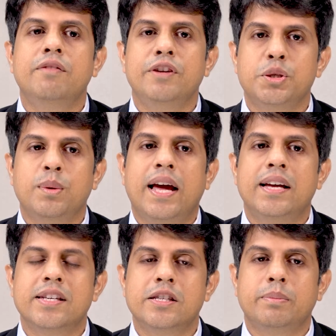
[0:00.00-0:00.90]
visual
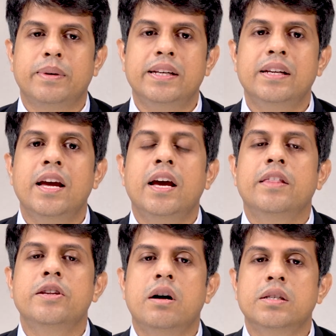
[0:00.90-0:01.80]
assessment,
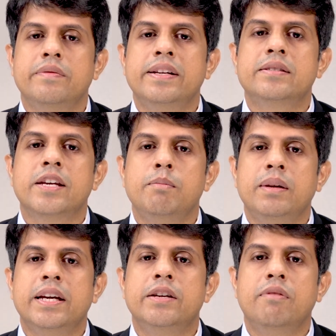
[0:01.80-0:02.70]
the doctor will
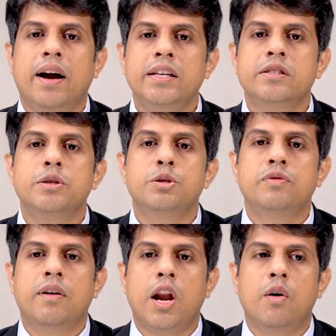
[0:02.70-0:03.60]
simply advise you to
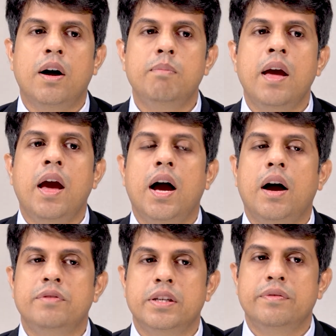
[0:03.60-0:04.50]
follow up
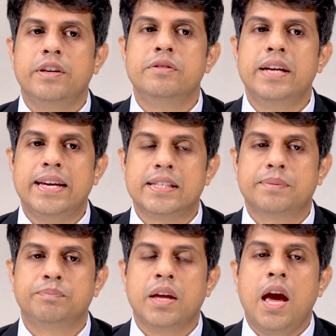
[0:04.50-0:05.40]
after a few days.
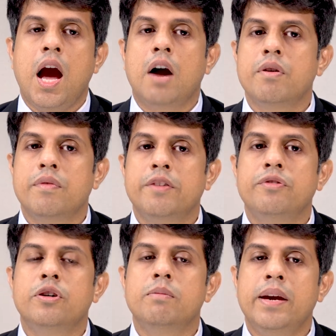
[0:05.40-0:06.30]
However,
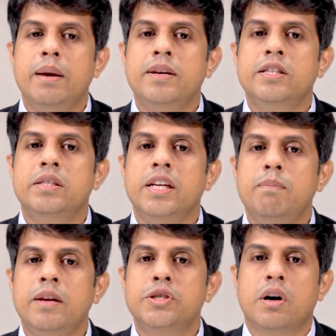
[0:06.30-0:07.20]
if your baby is
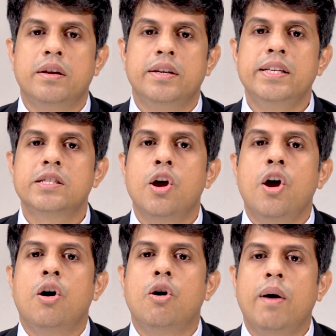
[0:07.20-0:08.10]
deeply jaundiced
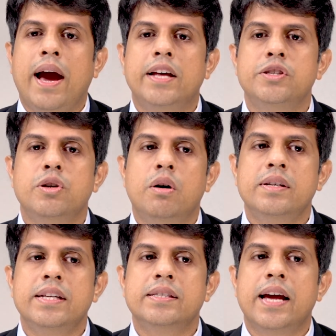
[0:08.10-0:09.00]
or has
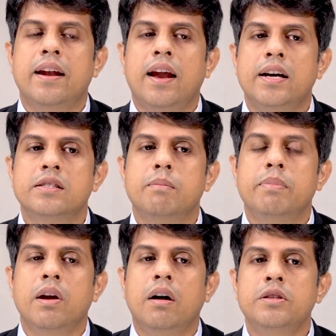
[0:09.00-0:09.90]
jaundice that lasts
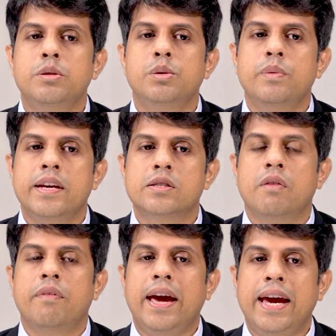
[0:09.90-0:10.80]
beyond 2 weeks
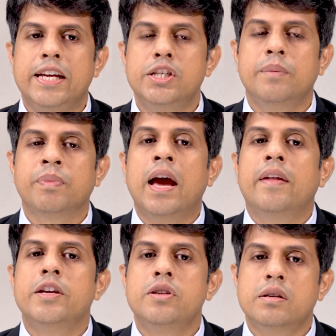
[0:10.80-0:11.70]
of age,
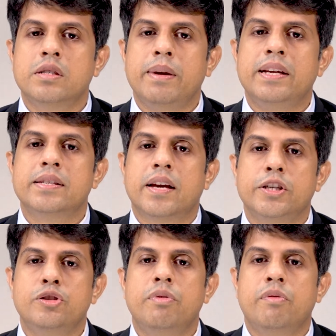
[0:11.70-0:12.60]
the doctor may
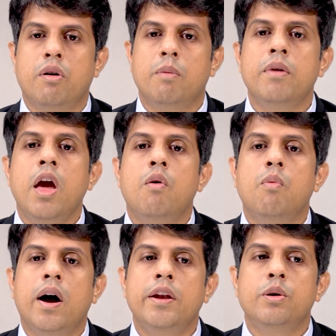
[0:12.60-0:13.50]
decide to perform
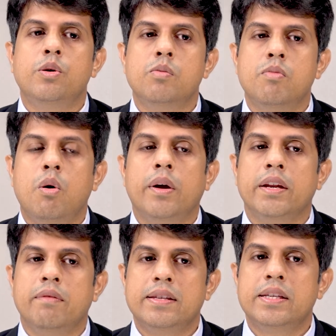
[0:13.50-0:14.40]
one or more
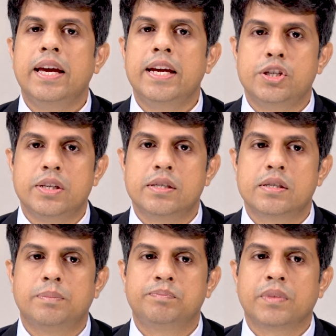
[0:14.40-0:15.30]
investigations.